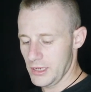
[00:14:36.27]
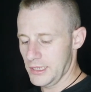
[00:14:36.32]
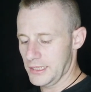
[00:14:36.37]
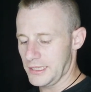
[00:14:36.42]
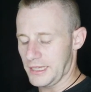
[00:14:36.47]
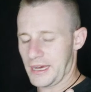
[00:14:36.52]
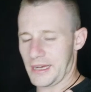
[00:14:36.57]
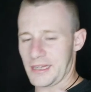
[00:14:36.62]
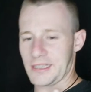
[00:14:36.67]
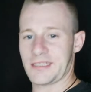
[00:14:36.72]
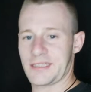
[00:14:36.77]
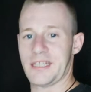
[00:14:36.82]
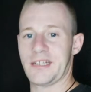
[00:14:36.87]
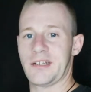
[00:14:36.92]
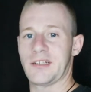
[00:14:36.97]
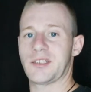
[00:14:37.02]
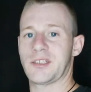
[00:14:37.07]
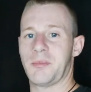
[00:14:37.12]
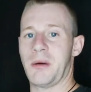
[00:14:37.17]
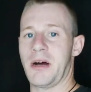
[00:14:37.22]
They got a tender
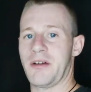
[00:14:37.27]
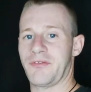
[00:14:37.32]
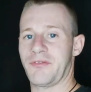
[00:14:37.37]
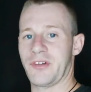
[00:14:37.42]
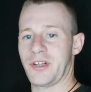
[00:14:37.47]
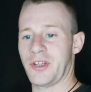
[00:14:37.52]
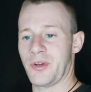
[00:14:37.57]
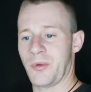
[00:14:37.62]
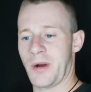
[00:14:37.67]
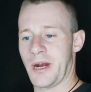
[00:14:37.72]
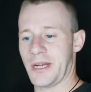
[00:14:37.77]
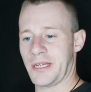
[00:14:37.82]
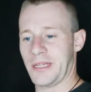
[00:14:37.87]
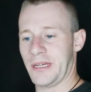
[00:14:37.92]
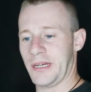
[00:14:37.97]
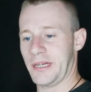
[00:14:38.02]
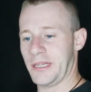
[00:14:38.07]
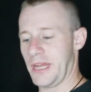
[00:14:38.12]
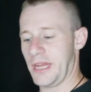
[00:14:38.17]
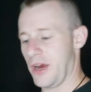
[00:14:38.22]
spot for you right
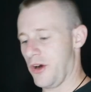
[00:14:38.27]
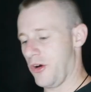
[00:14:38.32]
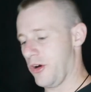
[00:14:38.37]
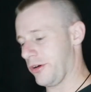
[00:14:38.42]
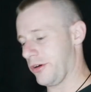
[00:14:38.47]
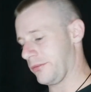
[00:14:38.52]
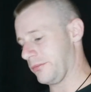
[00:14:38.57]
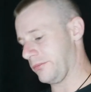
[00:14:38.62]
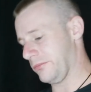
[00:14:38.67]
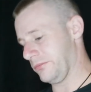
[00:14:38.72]
there in their heart.